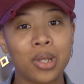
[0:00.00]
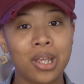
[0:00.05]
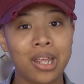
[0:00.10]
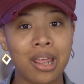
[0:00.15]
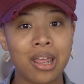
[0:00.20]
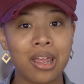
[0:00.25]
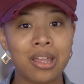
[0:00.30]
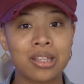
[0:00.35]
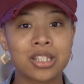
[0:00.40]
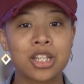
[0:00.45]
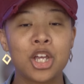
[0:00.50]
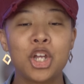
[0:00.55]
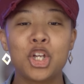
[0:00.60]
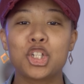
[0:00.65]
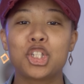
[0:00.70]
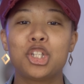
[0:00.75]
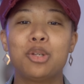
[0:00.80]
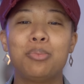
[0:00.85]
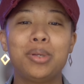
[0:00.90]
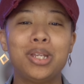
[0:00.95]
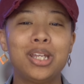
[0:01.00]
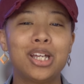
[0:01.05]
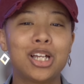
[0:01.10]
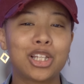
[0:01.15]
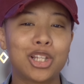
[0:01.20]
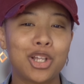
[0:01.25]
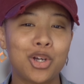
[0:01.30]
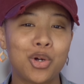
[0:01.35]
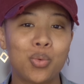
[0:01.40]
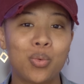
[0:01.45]
beings to be
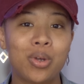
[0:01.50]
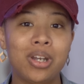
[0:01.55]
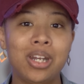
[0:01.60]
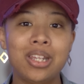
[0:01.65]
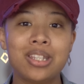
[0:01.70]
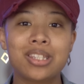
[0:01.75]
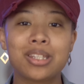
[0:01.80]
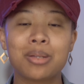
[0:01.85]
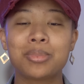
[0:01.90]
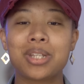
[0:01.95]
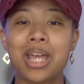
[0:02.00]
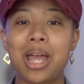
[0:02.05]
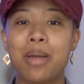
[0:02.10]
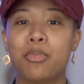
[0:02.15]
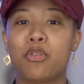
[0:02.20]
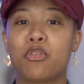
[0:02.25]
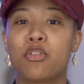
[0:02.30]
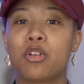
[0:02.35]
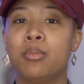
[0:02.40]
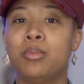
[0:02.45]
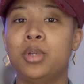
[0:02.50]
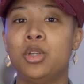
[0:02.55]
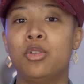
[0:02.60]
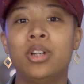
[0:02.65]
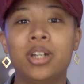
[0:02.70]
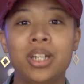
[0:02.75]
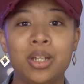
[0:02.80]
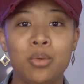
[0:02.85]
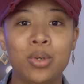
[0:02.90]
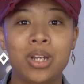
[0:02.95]
alone. We need some type of community.